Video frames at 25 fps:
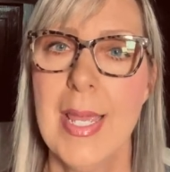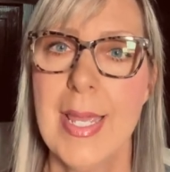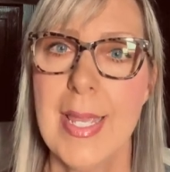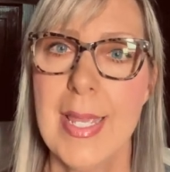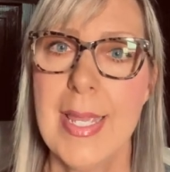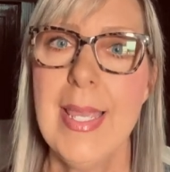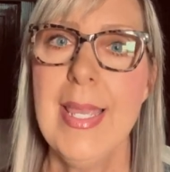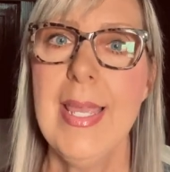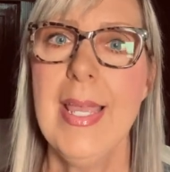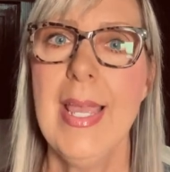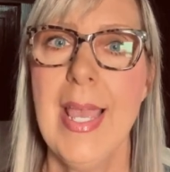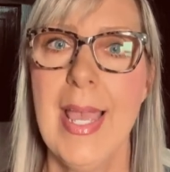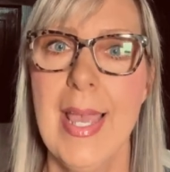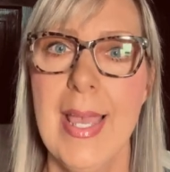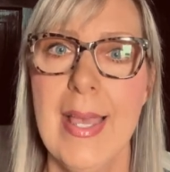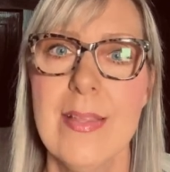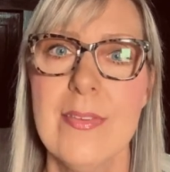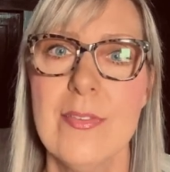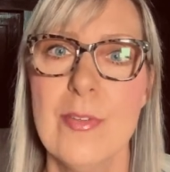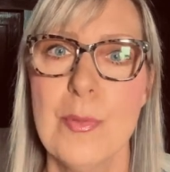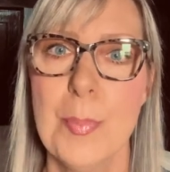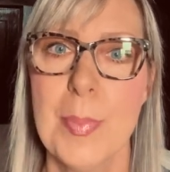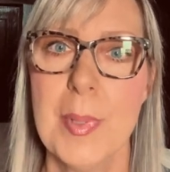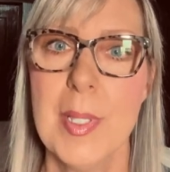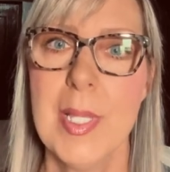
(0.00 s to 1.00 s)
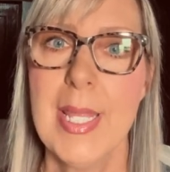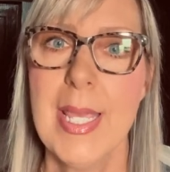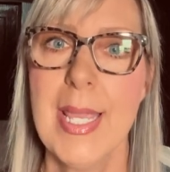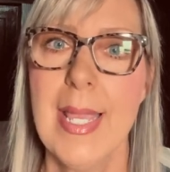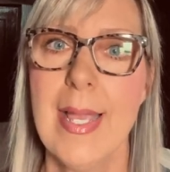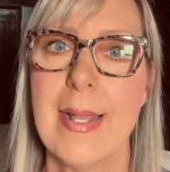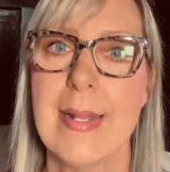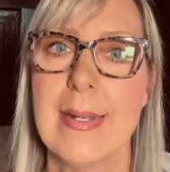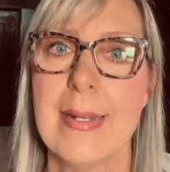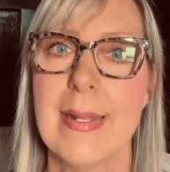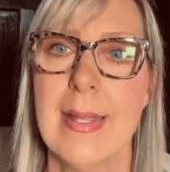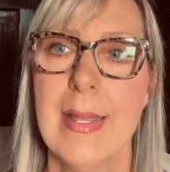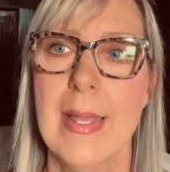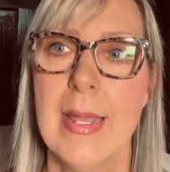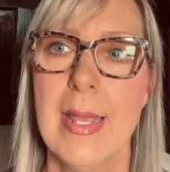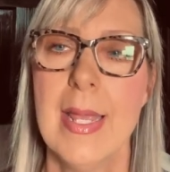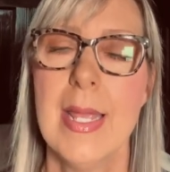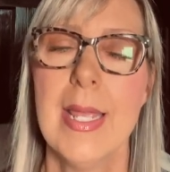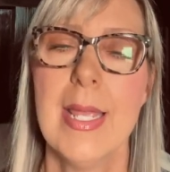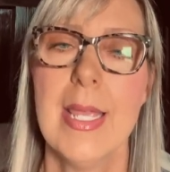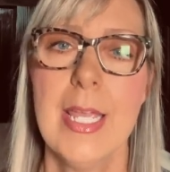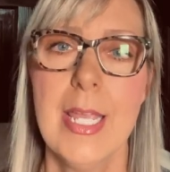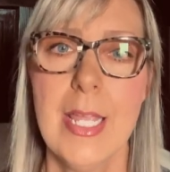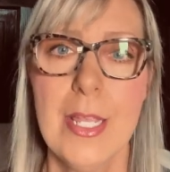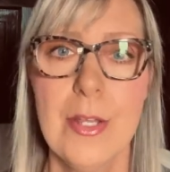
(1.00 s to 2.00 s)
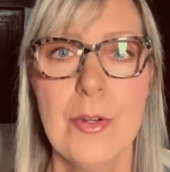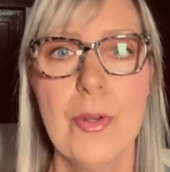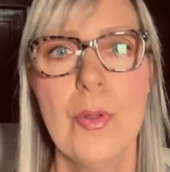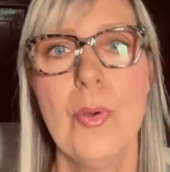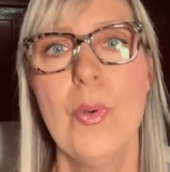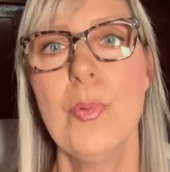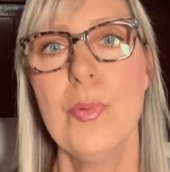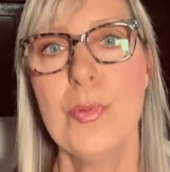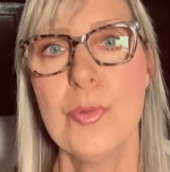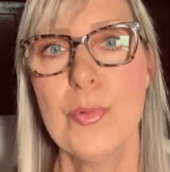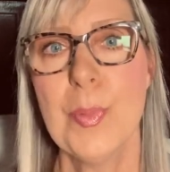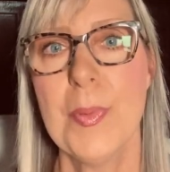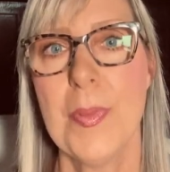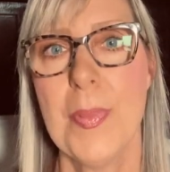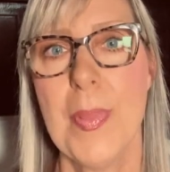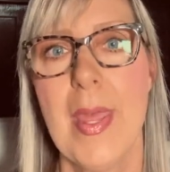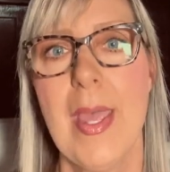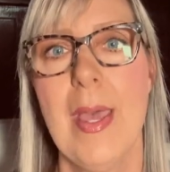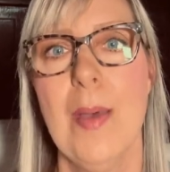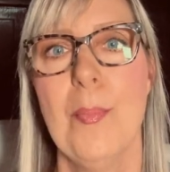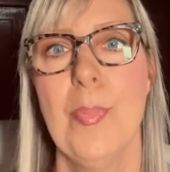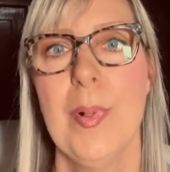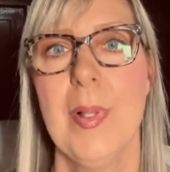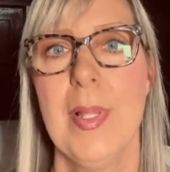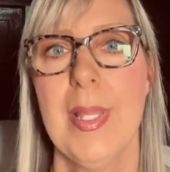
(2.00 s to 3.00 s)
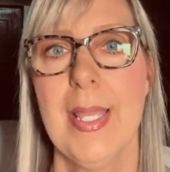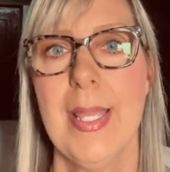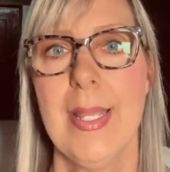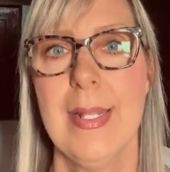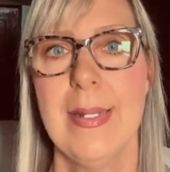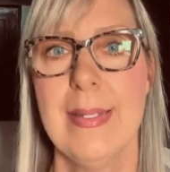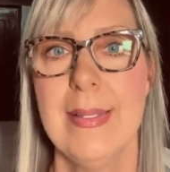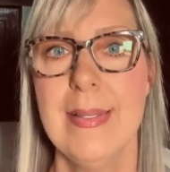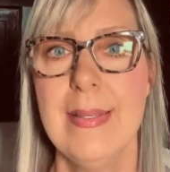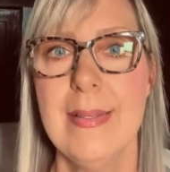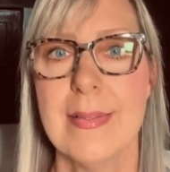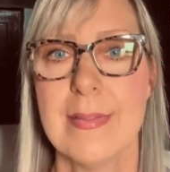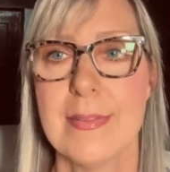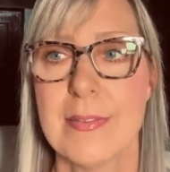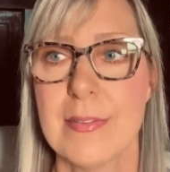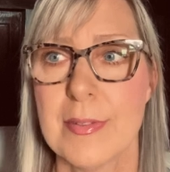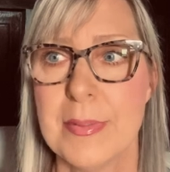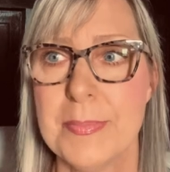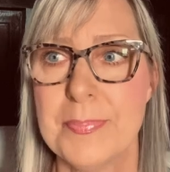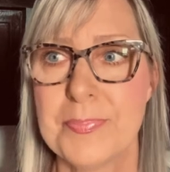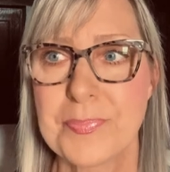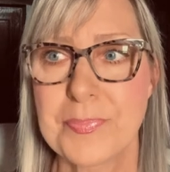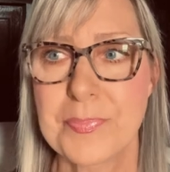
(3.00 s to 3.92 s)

He has a plan. He knows what that plan is.